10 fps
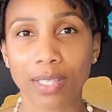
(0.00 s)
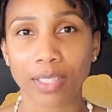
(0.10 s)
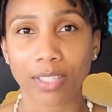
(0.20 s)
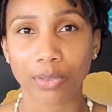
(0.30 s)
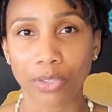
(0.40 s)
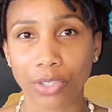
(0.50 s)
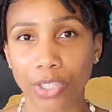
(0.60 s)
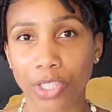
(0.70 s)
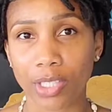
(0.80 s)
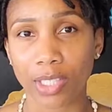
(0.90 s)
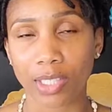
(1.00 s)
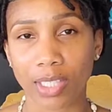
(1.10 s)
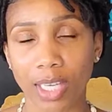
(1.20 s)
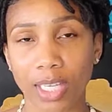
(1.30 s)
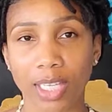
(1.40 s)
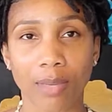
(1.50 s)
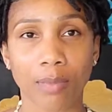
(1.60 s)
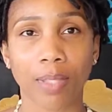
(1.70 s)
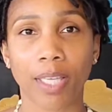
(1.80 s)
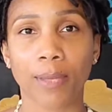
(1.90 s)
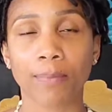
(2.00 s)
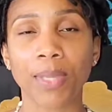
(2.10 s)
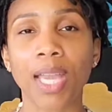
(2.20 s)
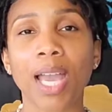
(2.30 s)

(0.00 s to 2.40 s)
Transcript: execute your 30, 60, 90 day plan.